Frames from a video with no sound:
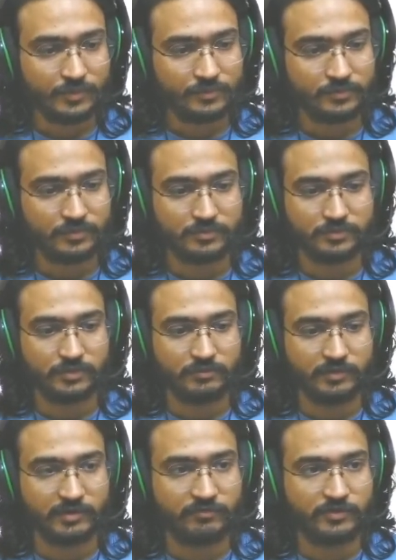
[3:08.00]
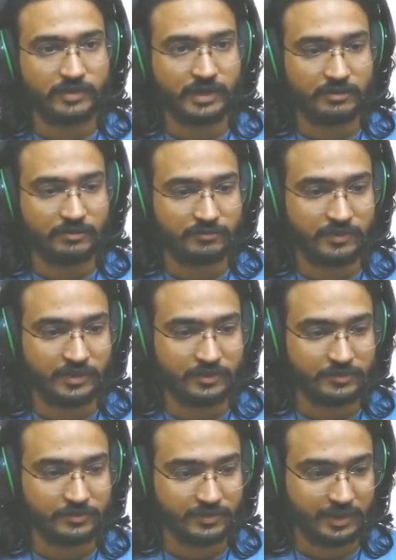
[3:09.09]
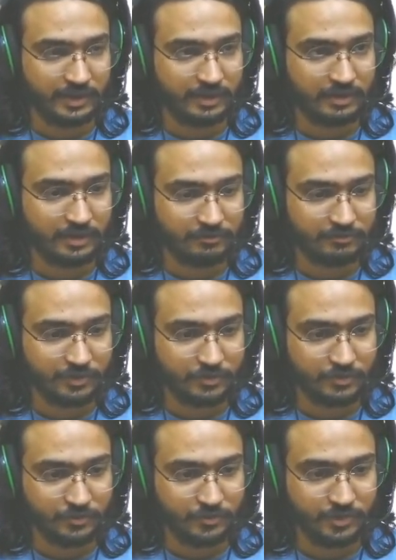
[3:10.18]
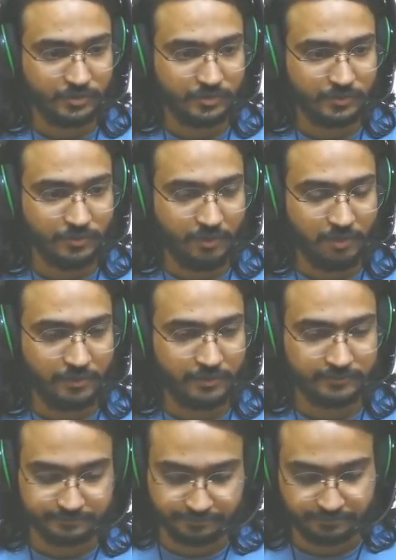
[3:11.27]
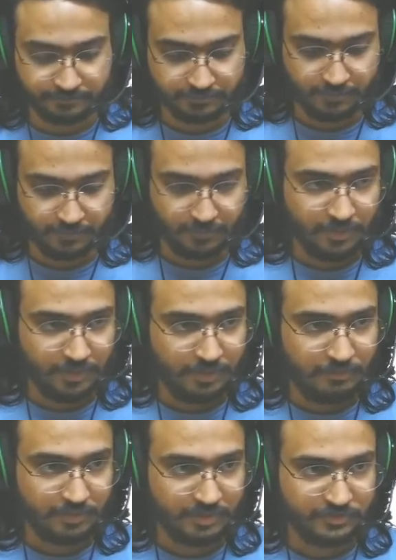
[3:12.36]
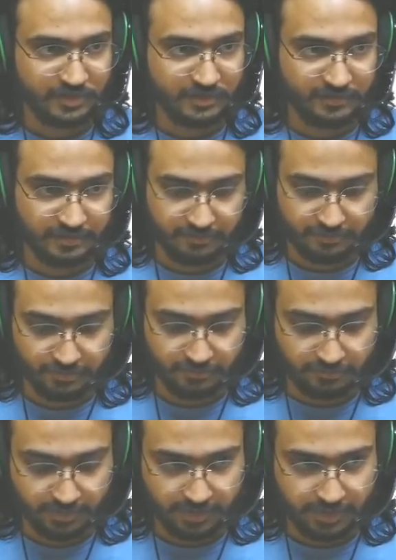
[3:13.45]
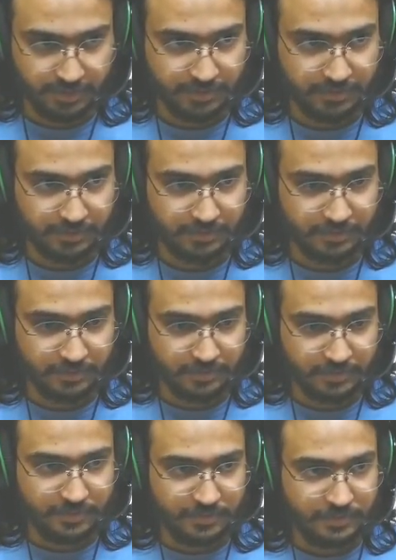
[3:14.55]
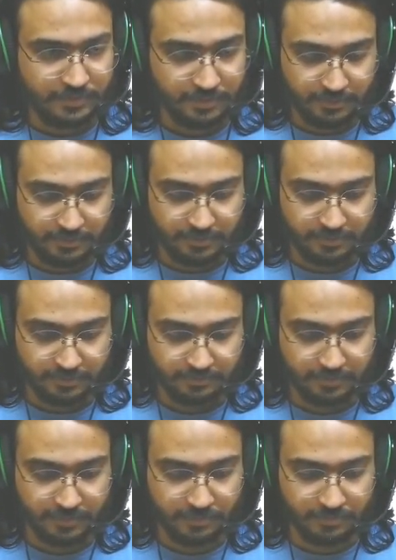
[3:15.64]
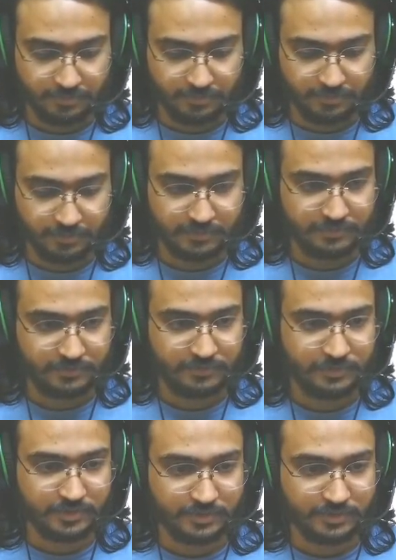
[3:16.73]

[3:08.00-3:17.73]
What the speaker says: so we'll wait for that to finish, and I can actually show you what it generates. So if I do that, so